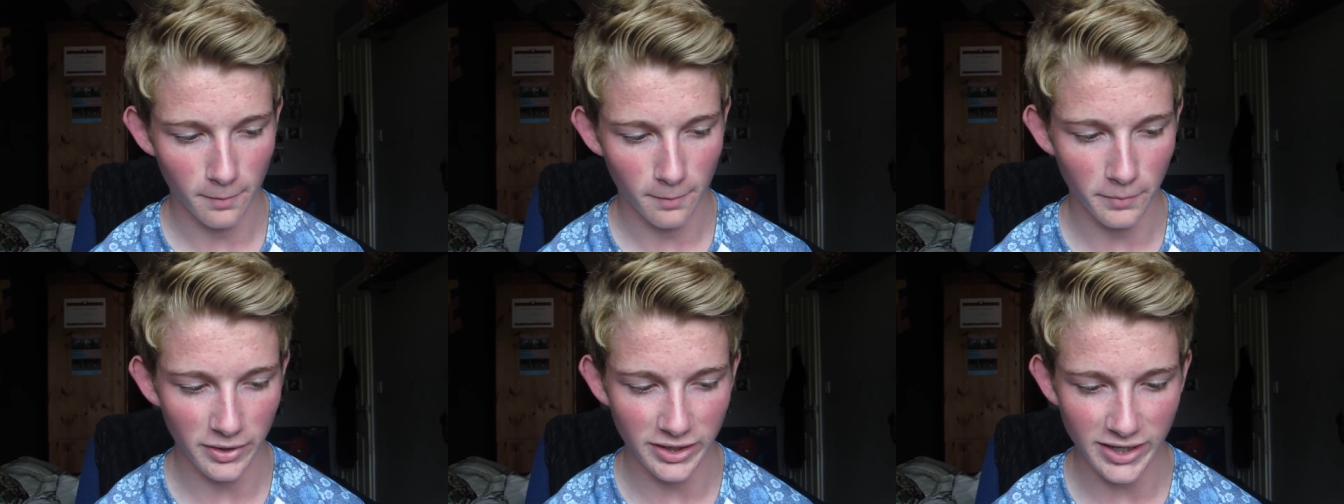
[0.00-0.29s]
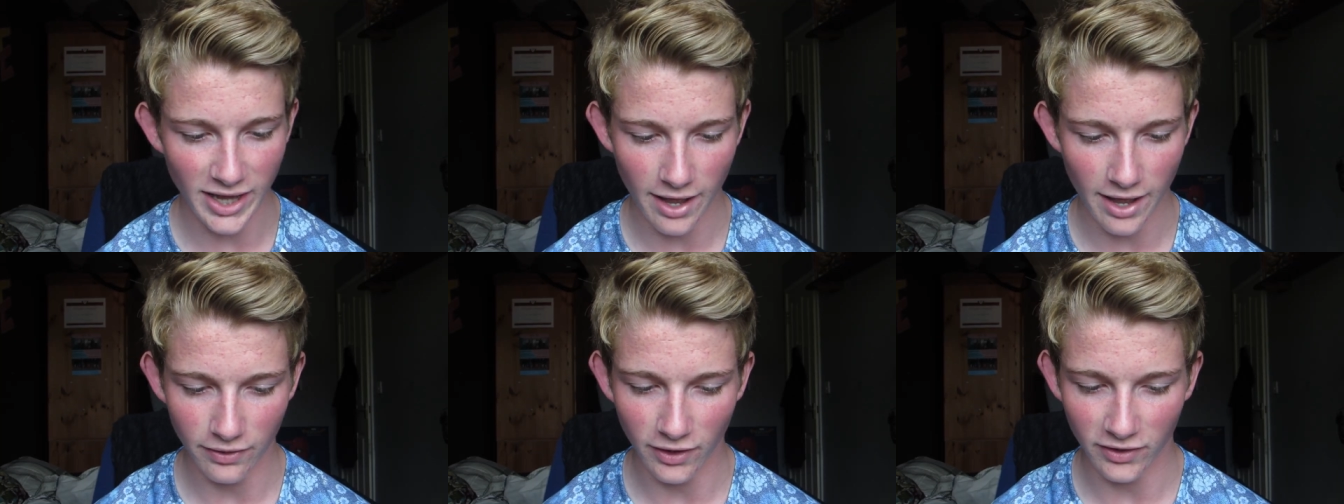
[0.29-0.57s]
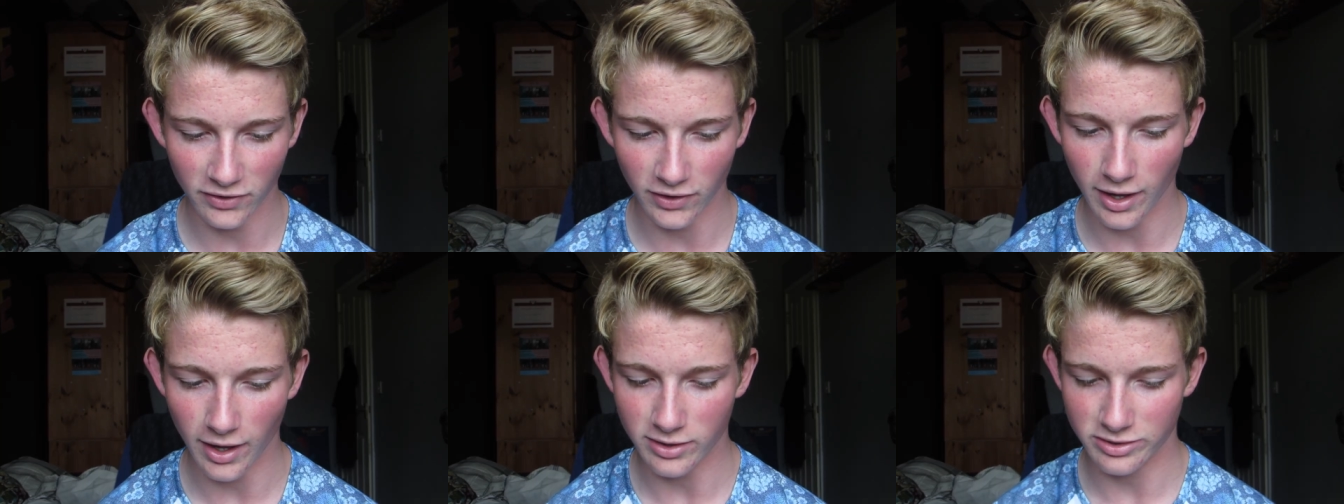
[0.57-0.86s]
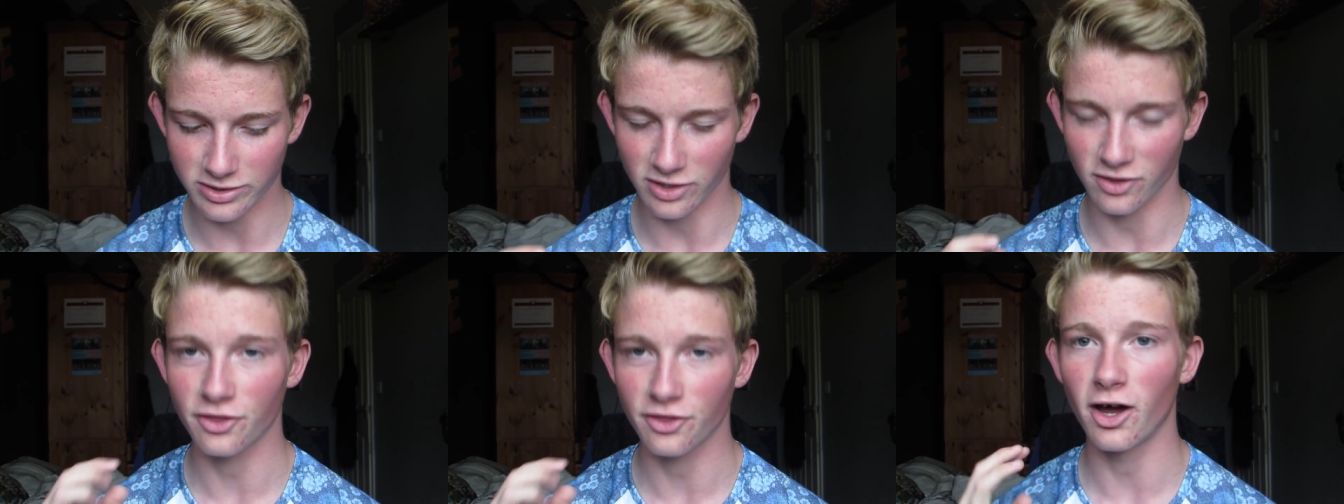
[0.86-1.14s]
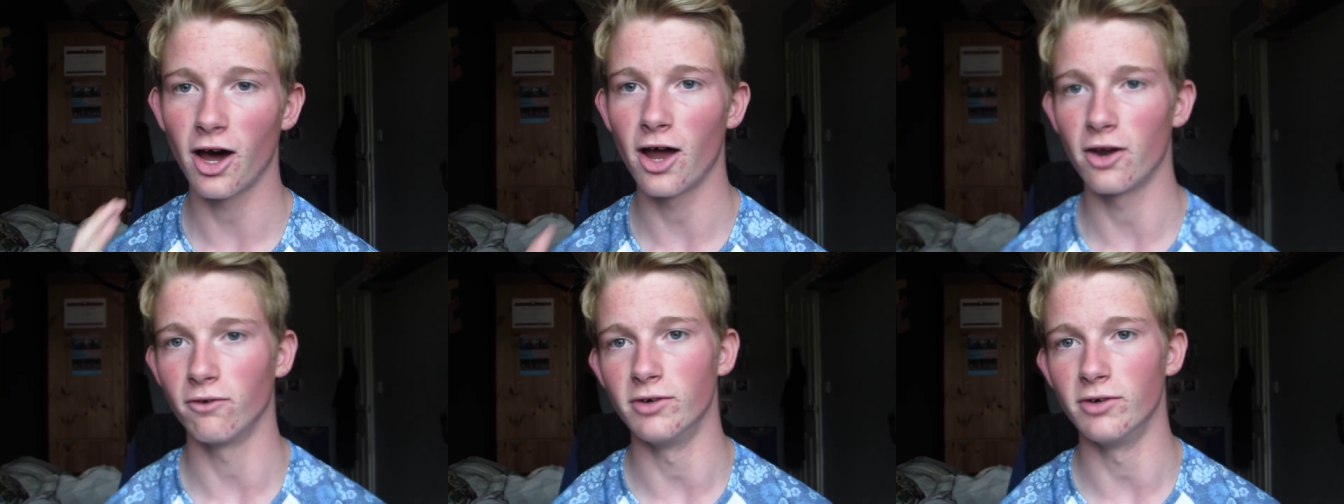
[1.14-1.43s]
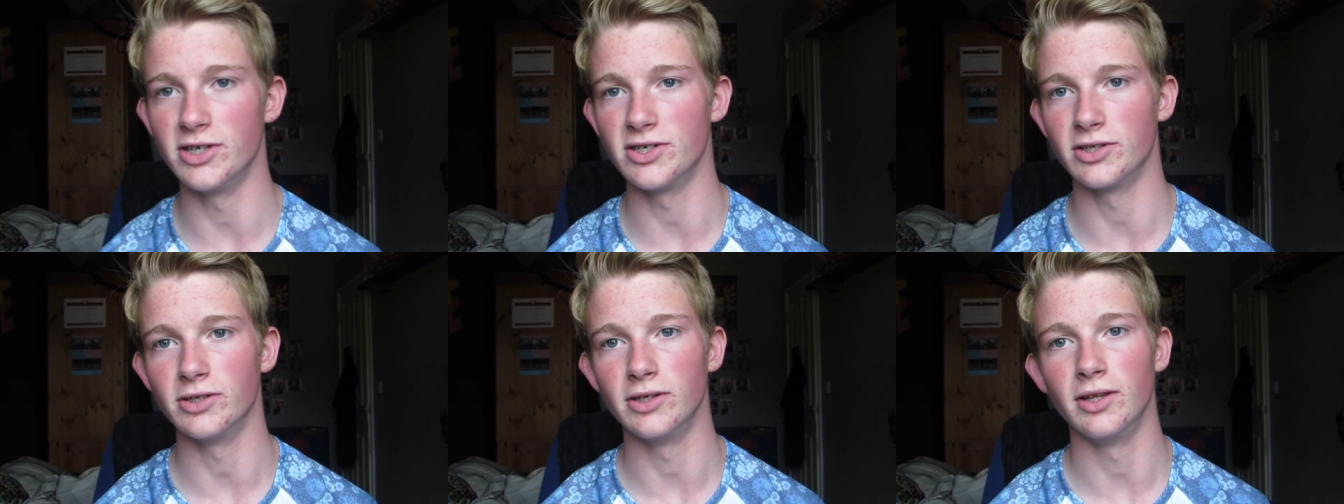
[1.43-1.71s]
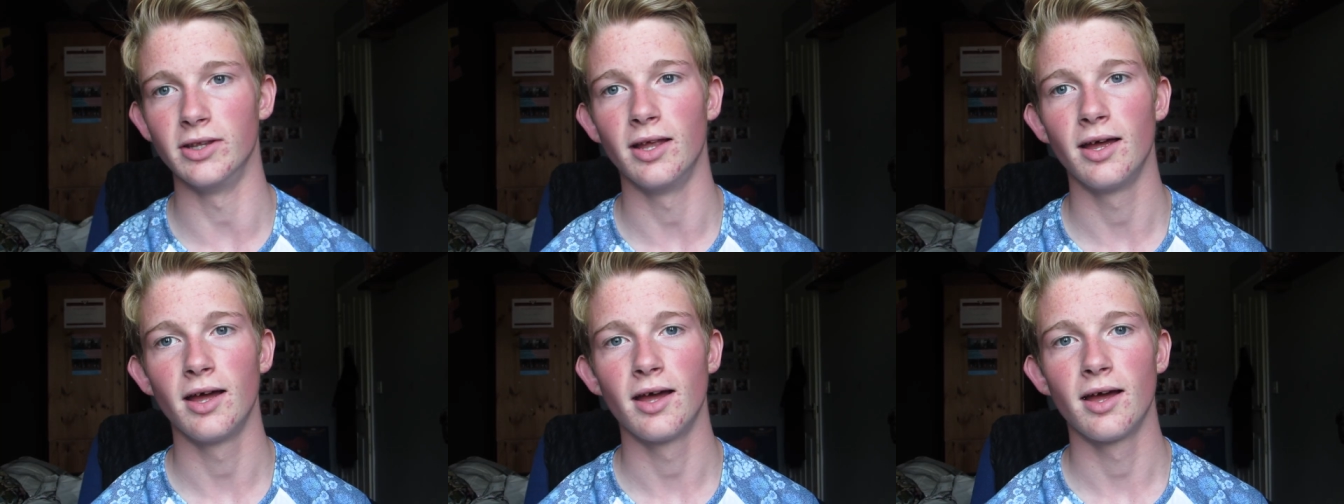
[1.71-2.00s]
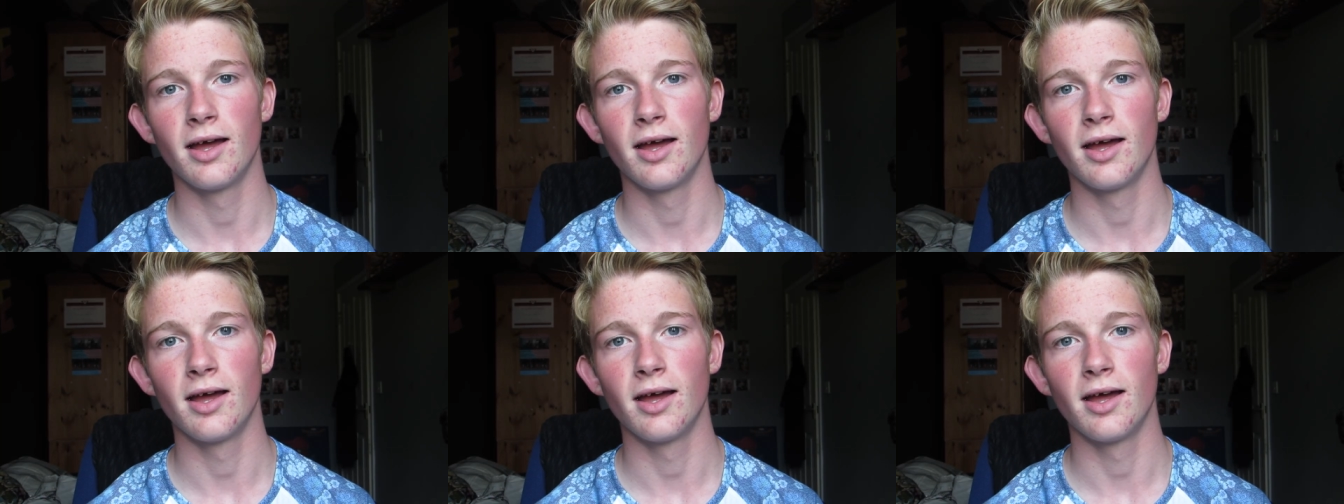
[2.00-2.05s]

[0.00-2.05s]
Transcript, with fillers: But yeah, then there's the third reason.